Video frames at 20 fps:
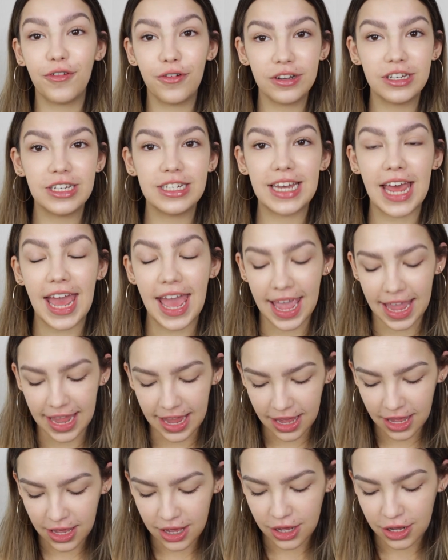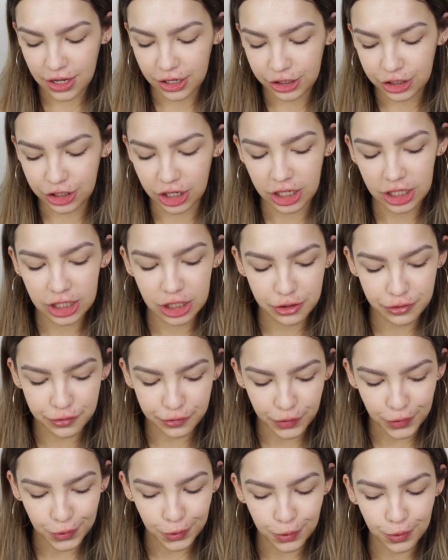for today just
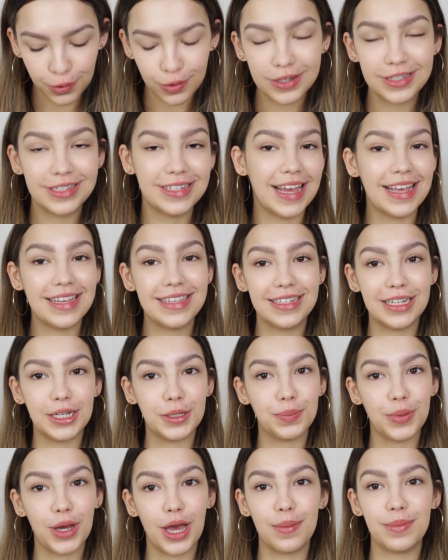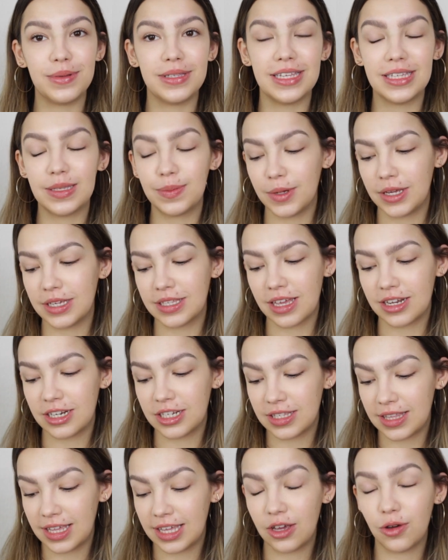for testing purposes because I
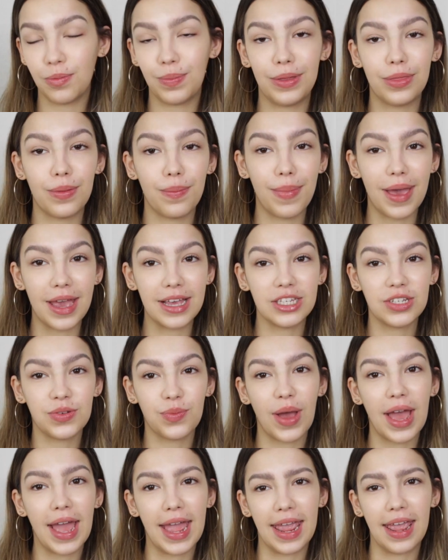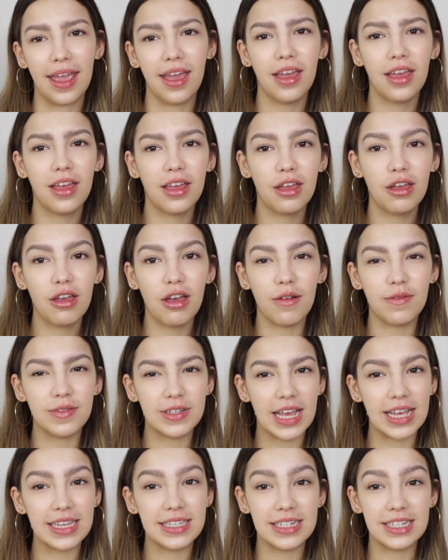just think it would be the best way of
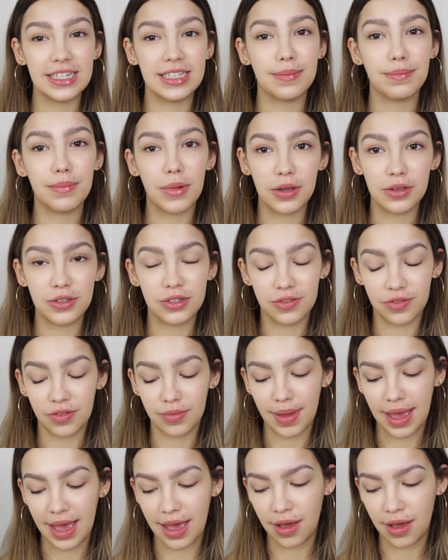testing the most of them